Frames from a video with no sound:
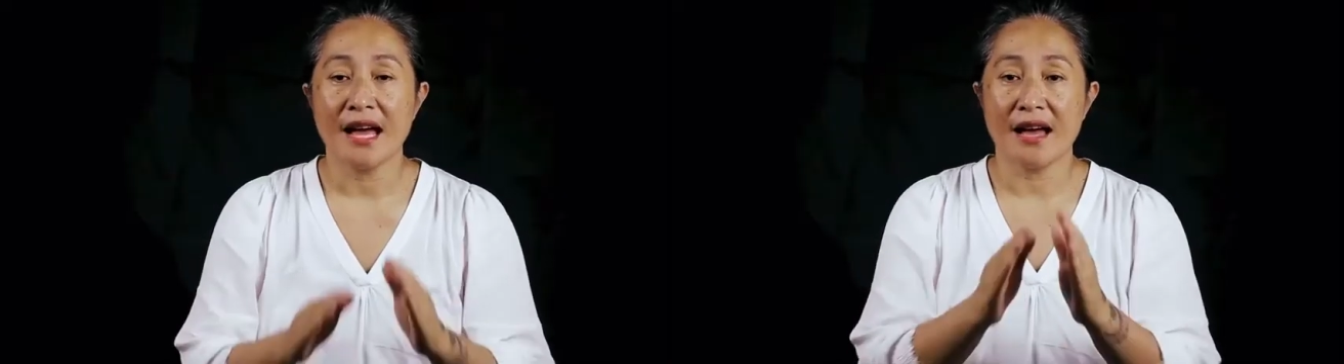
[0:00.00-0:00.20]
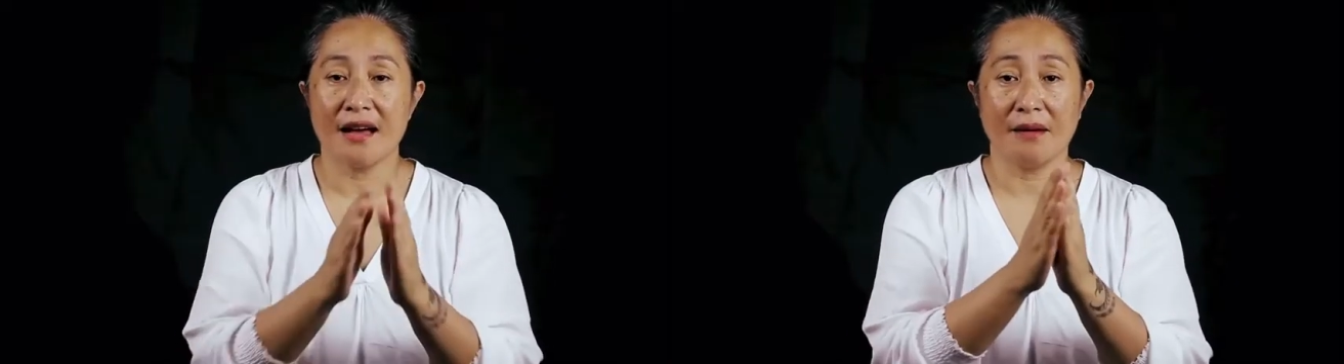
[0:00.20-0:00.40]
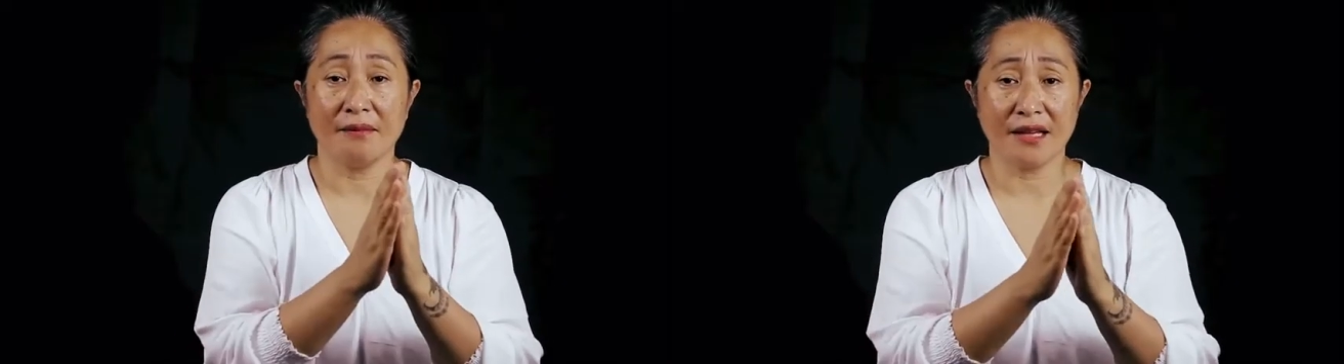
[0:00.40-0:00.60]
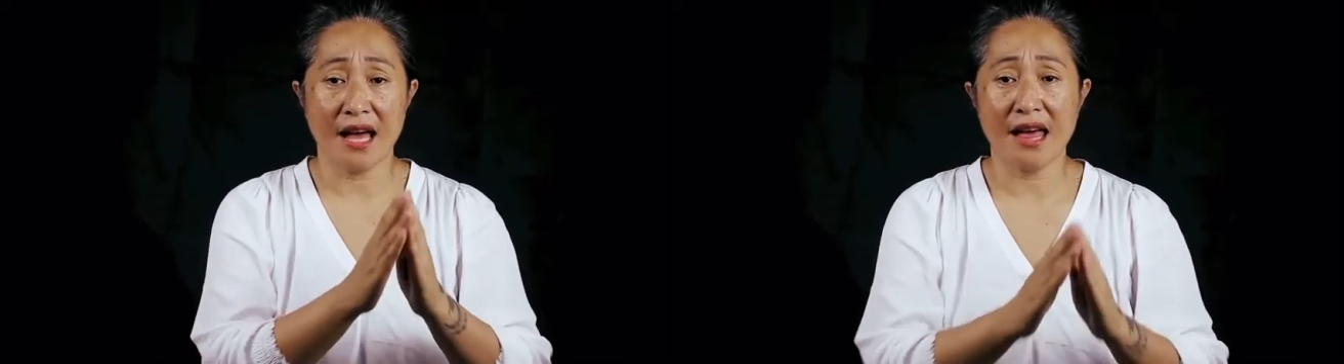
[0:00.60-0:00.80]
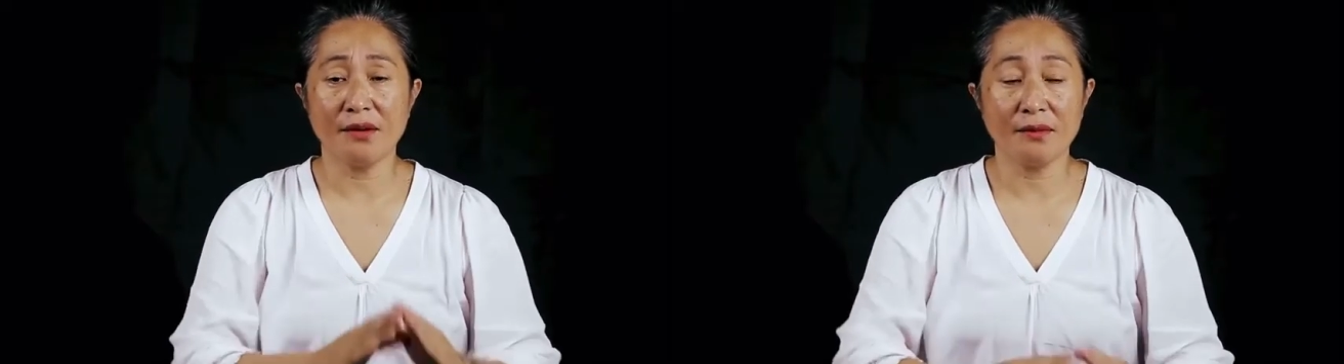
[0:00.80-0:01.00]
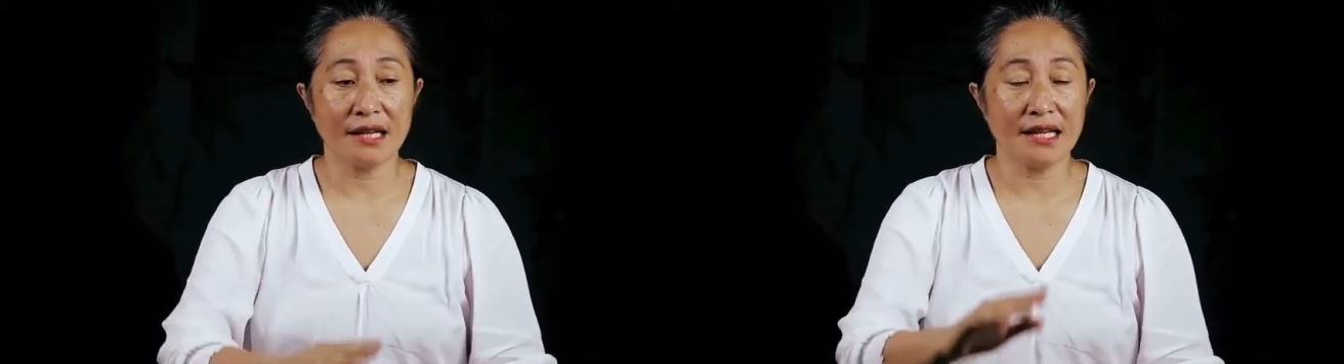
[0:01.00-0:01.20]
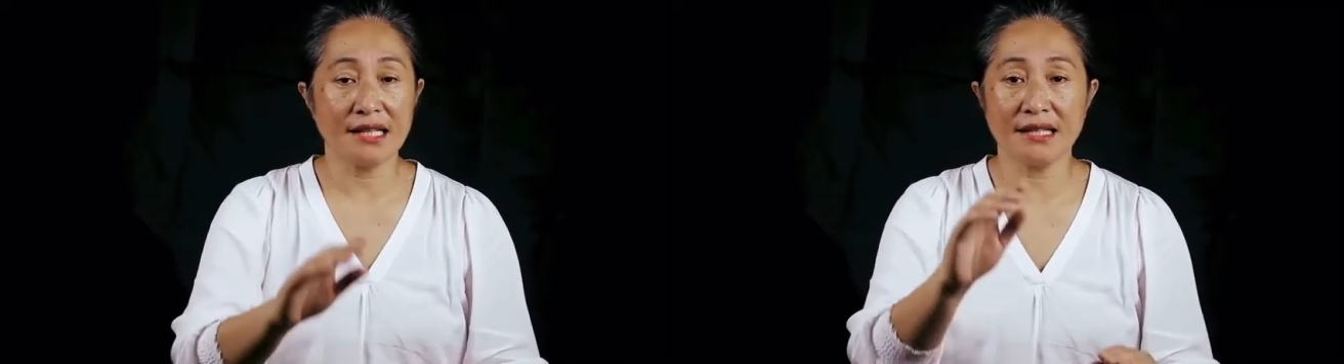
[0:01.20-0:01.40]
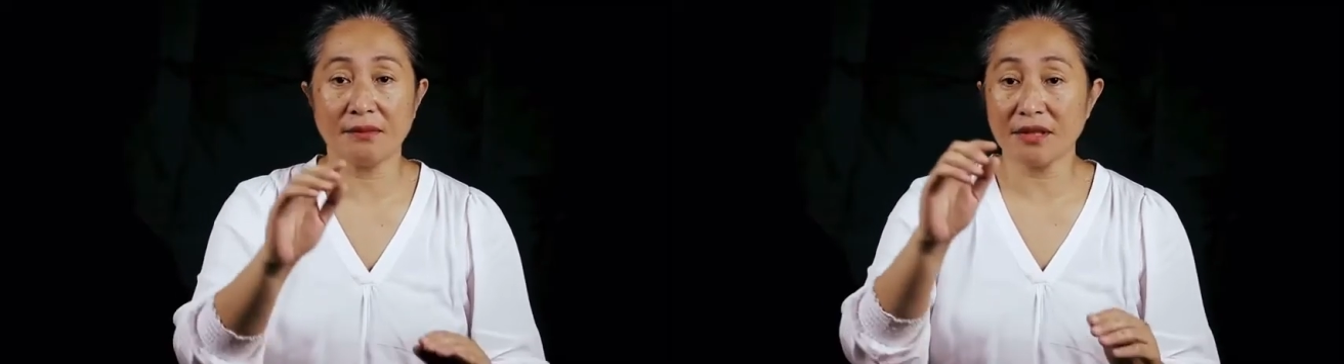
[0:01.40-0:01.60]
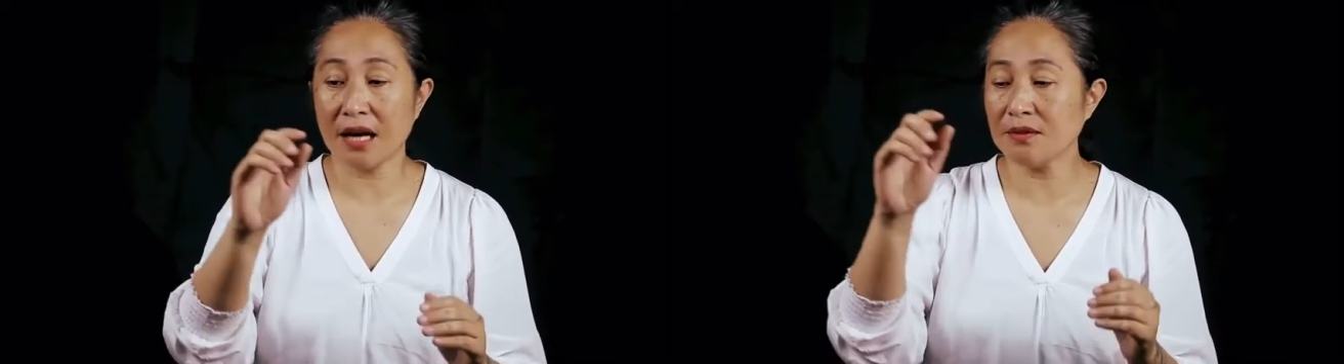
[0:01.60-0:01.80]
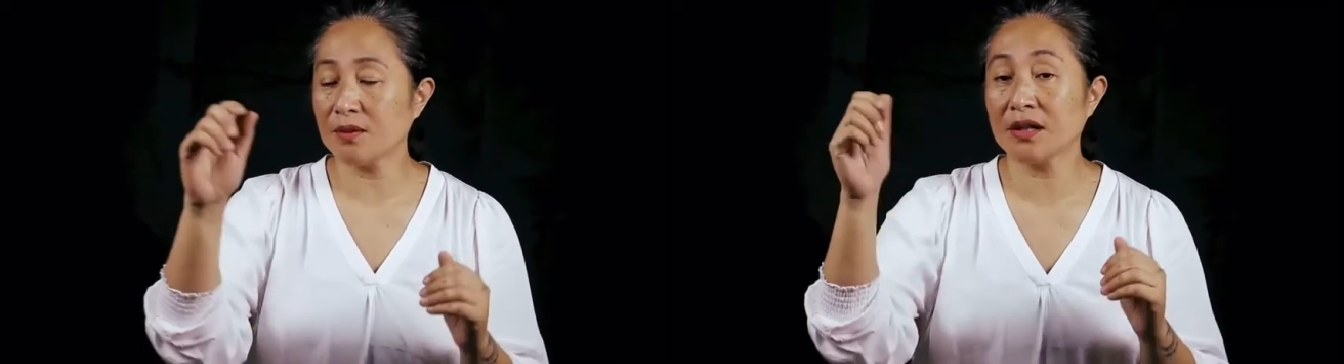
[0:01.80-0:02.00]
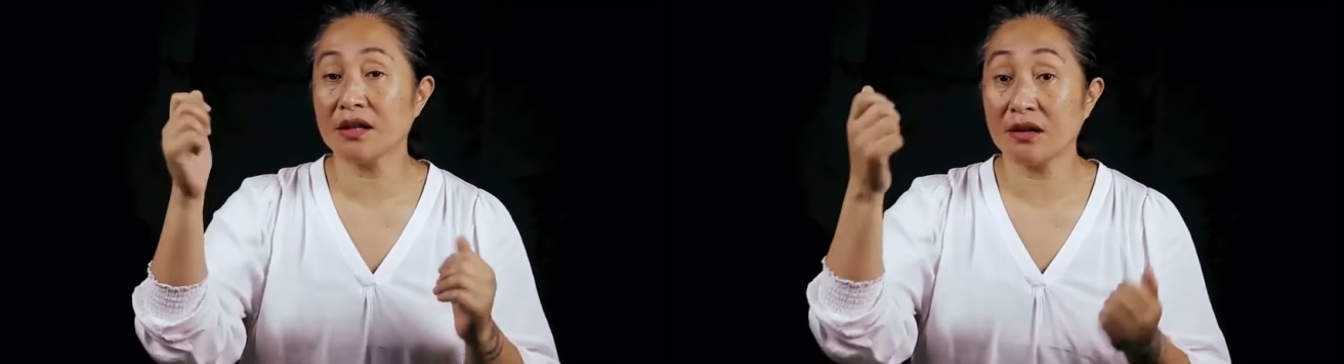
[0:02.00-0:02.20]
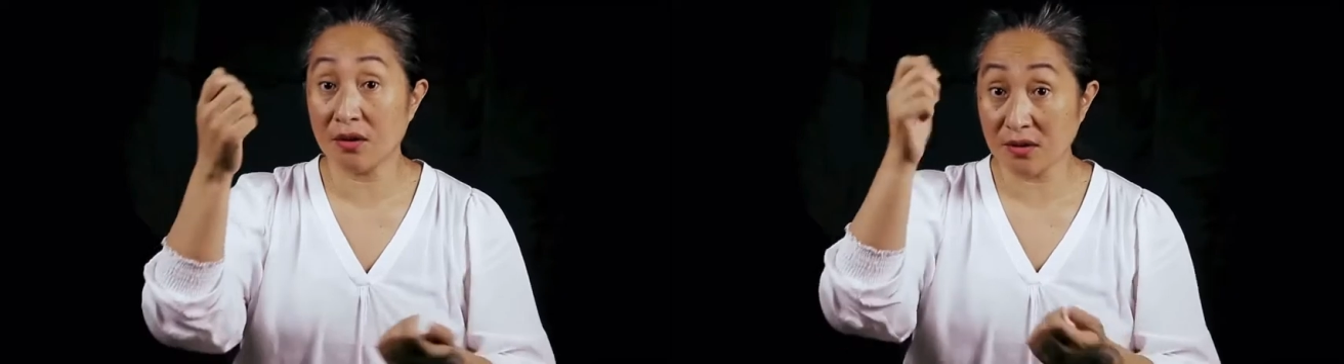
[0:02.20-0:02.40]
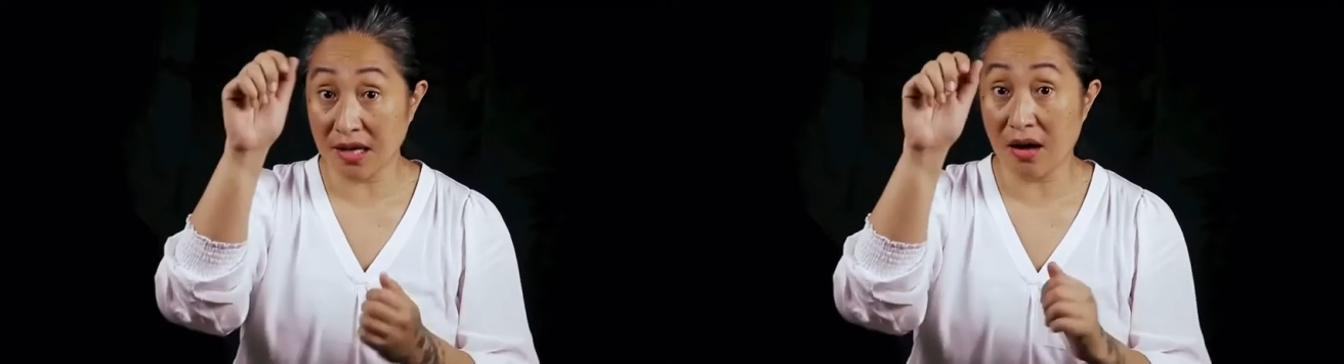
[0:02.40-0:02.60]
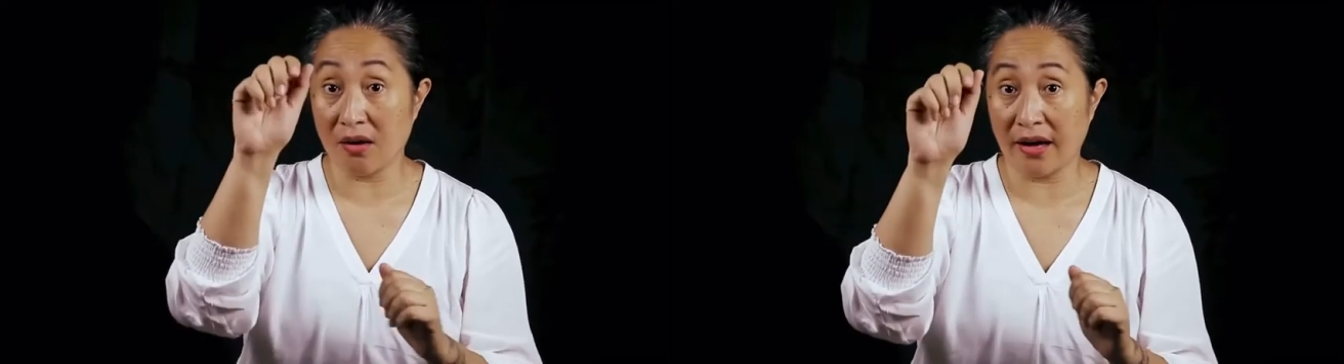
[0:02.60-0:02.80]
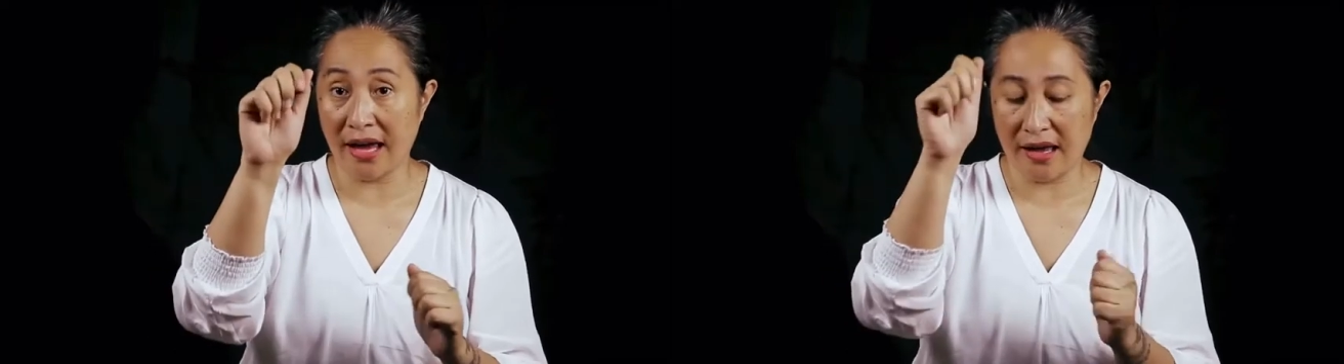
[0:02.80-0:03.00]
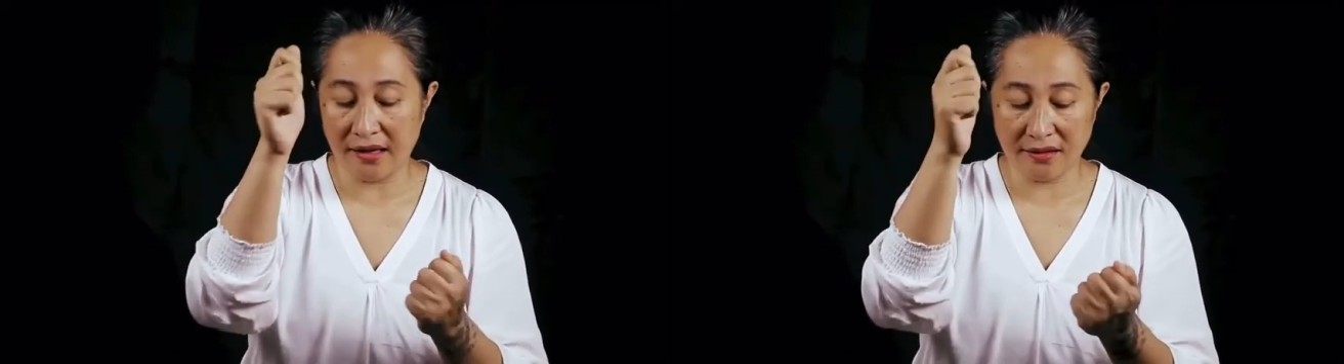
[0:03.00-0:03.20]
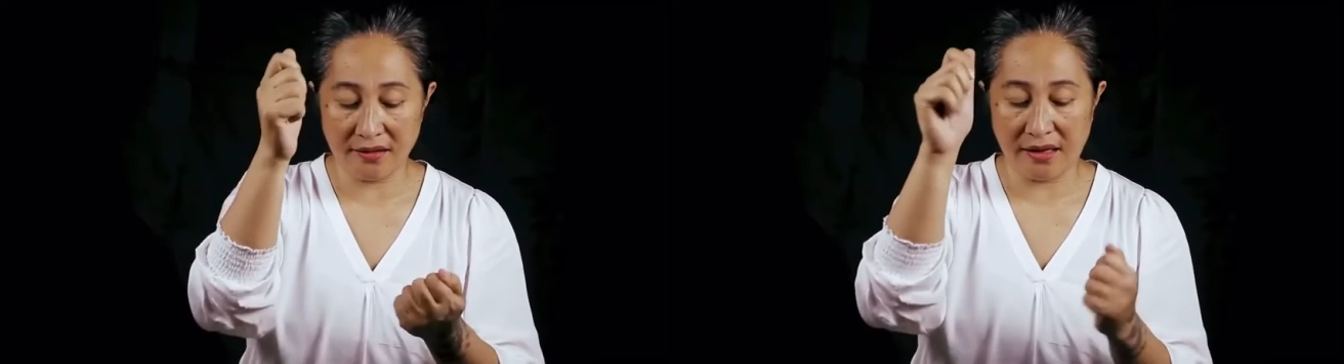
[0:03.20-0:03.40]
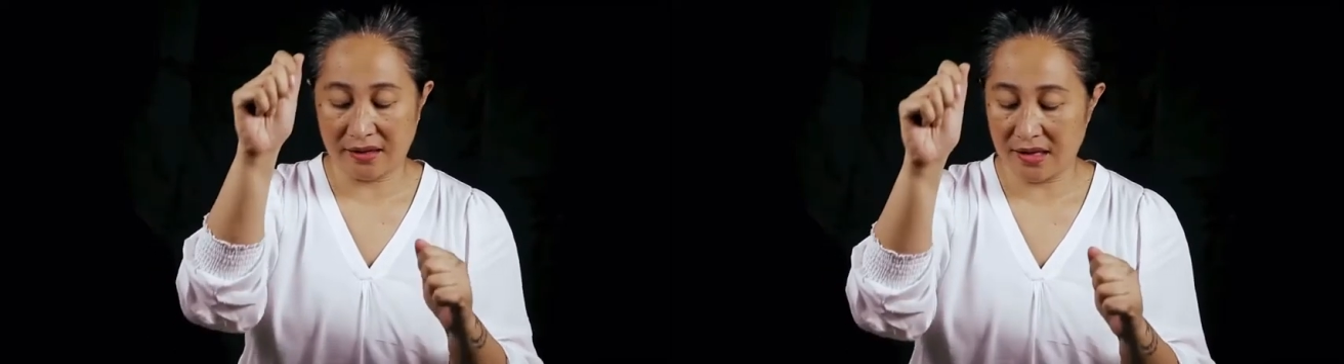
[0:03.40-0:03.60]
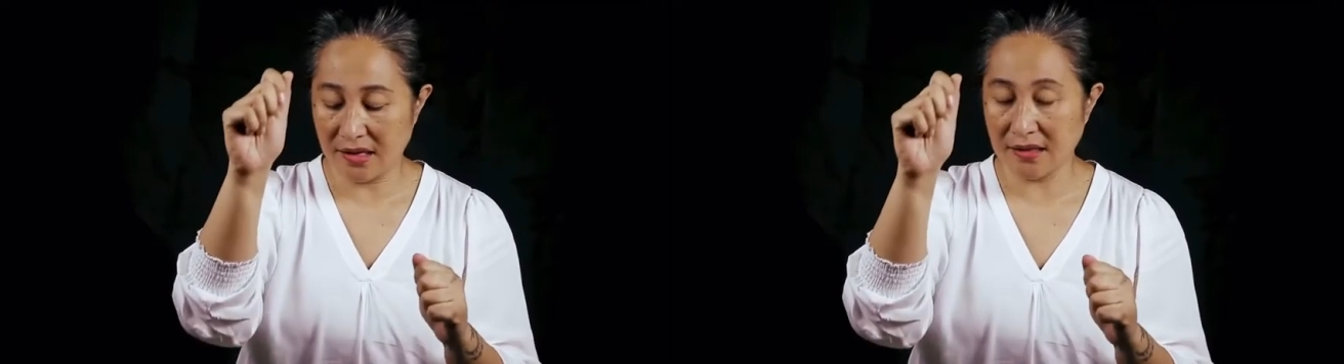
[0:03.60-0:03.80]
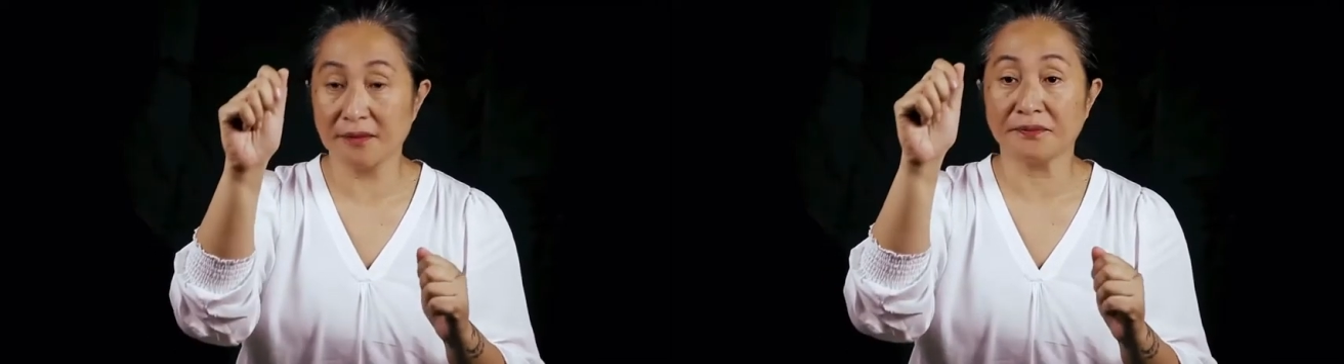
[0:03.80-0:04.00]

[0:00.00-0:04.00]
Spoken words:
The other one is sometimes we close our hands like this,